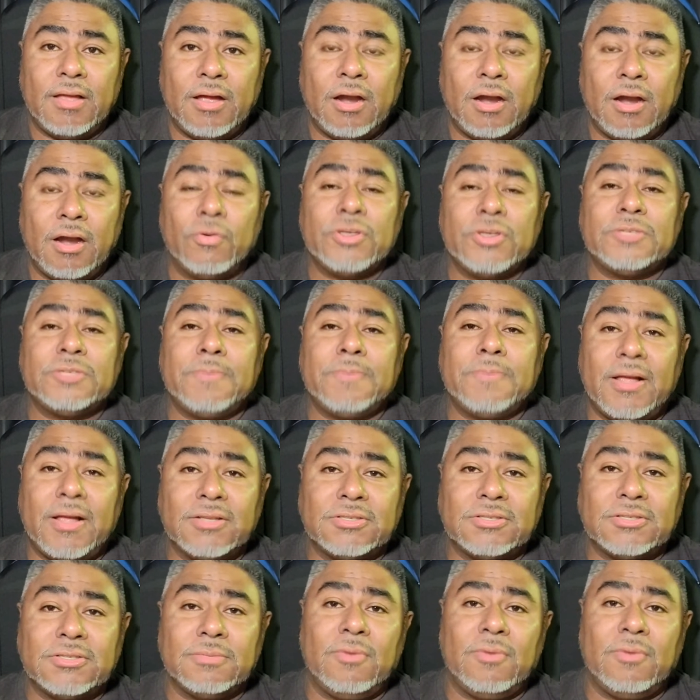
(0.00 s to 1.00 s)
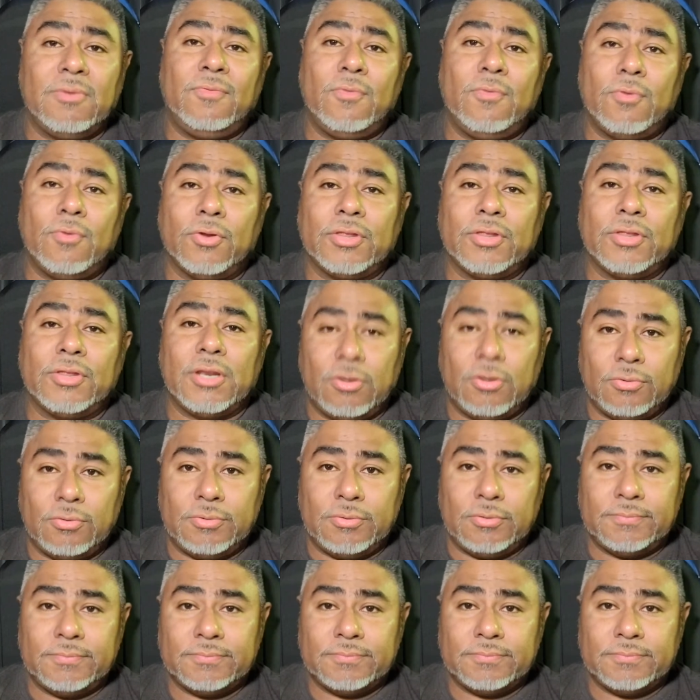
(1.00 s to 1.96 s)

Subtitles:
are responsible for the load.